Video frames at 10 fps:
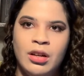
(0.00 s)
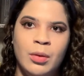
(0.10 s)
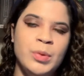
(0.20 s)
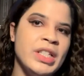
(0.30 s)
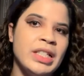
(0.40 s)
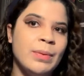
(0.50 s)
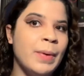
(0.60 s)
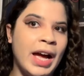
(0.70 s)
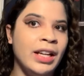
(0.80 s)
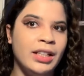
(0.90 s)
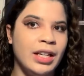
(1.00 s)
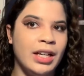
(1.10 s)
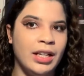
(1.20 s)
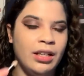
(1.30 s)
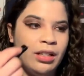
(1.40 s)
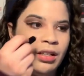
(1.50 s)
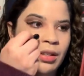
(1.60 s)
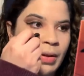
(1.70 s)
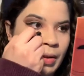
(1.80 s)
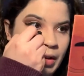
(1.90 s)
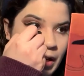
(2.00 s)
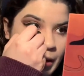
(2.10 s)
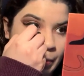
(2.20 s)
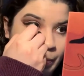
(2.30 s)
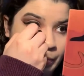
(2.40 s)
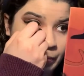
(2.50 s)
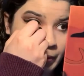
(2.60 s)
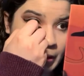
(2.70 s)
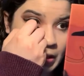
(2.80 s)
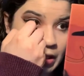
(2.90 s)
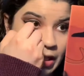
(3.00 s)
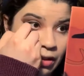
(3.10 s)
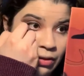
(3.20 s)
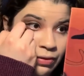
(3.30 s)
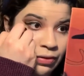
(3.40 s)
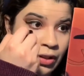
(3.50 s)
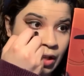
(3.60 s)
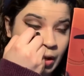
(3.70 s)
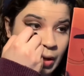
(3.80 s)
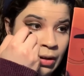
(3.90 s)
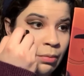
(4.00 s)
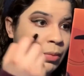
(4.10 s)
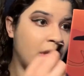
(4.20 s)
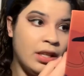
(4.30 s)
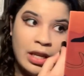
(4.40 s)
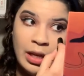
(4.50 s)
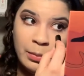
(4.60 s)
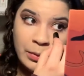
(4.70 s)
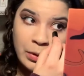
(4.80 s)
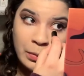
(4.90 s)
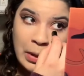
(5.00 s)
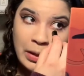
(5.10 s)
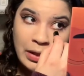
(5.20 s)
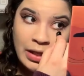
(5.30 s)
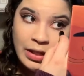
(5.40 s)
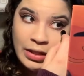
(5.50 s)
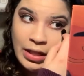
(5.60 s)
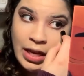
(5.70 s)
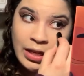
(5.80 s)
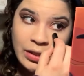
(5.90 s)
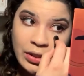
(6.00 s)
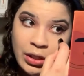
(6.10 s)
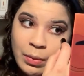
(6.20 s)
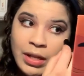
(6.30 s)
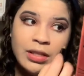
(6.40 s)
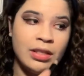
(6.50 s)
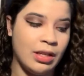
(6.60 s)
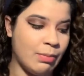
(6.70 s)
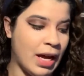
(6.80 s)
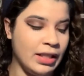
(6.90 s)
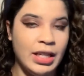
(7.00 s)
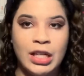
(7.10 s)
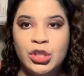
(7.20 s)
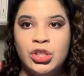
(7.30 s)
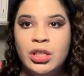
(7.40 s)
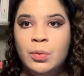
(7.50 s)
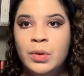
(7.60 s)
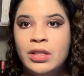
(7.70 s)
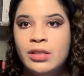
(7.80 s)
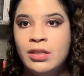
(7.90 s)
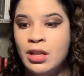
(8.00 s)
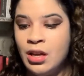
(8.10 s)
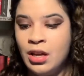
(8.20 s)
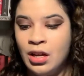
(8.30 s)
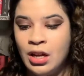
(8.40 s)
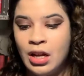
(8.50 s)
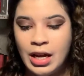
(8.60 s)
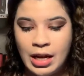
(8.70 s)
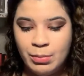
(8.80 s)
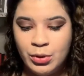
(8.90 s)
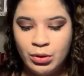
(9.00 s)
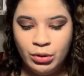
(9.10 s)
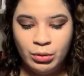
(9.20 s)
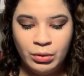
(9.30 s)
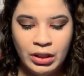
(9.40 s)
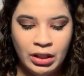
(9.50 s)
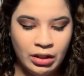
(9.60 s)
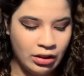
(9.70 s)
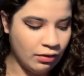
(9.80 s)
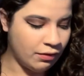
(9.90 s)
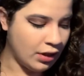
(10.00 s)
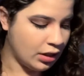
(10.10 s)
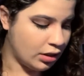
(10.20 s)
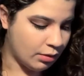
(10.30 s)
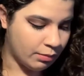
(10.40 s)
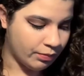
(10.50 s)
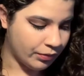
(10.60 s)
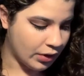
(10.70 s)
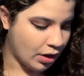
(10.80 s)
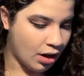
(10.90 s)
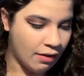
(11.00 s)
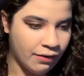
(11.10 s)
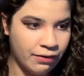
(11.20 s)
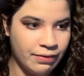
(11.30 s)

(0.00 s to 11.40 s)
almost as a bad guy, instead of being able to recognize that she wasn't a bad guy. She was absolutely the victim of